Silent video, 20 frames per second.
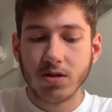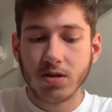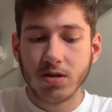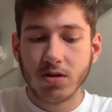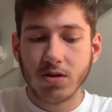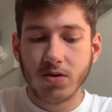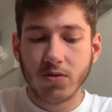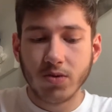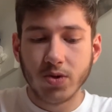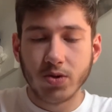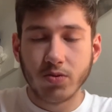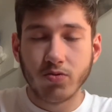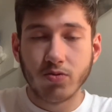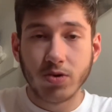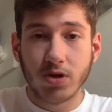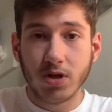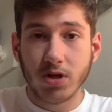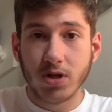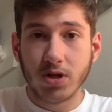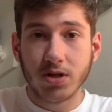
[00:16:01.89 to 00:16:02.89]
It was
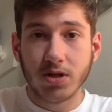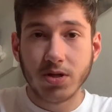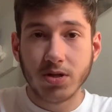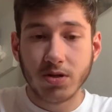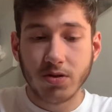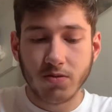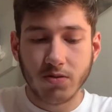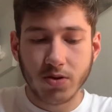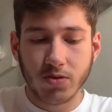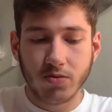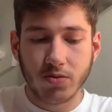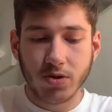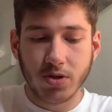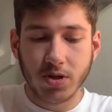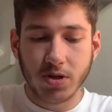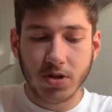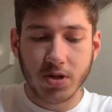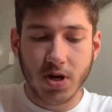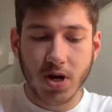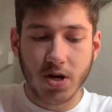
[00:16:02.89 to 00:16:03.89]
really
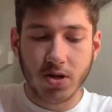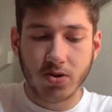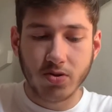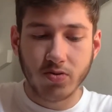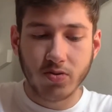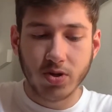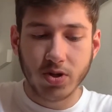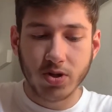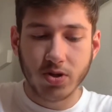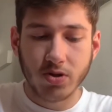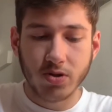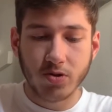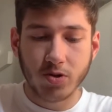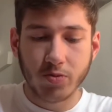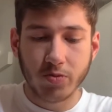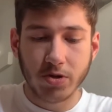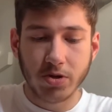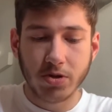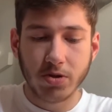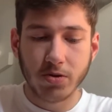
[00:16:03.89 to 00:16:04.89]
sad to us
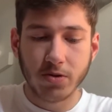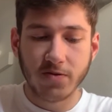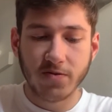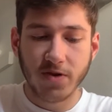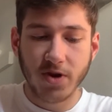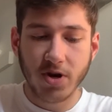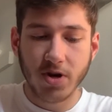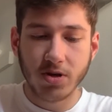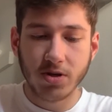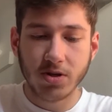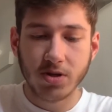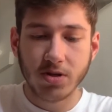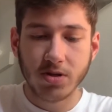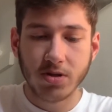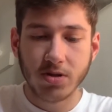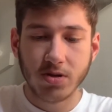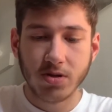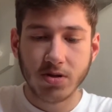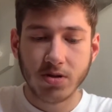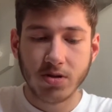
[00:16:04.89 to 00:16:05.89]
Ghostbusters fans
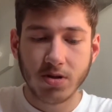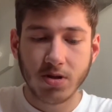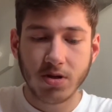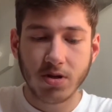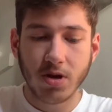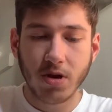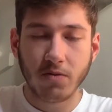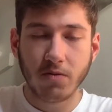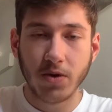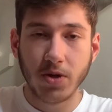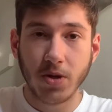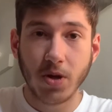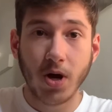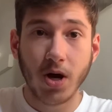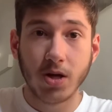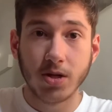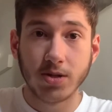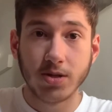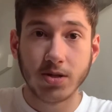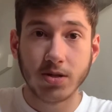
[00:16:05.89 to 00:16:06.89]
that we
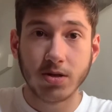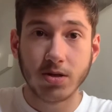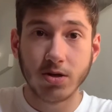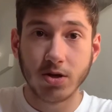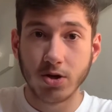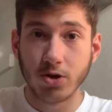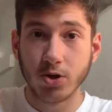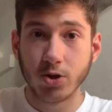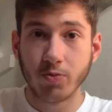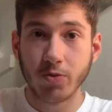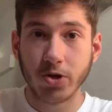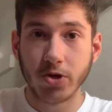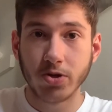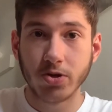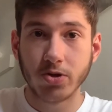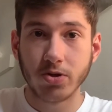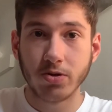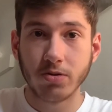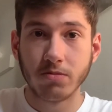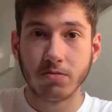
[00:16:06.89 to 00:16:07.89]
lost a
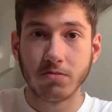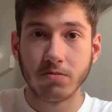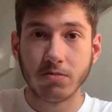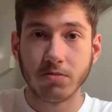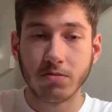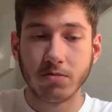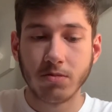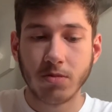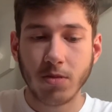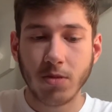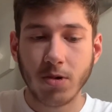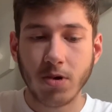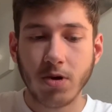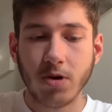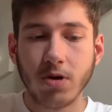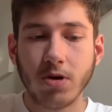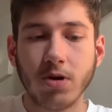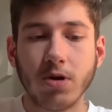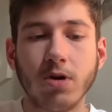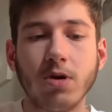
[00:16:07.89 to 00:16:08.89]
Ghostbuster.
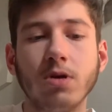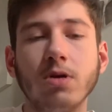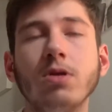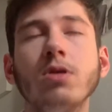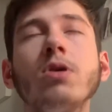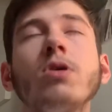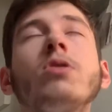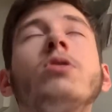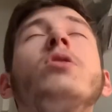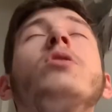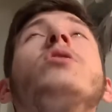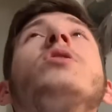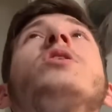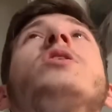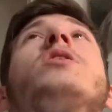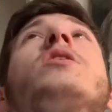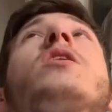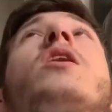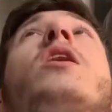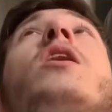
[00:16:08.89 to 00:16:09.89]
Though you're
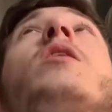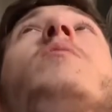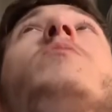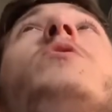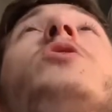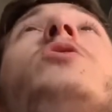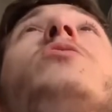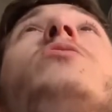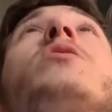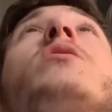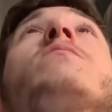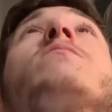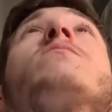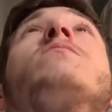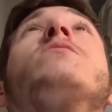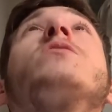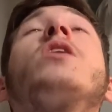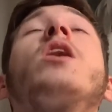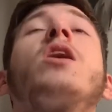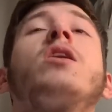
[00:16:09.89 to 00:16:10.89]
Egon, but you're never
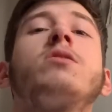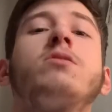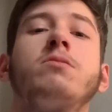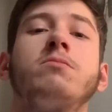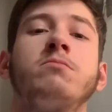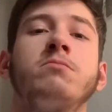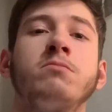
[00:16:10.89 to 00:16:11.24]
forgotten.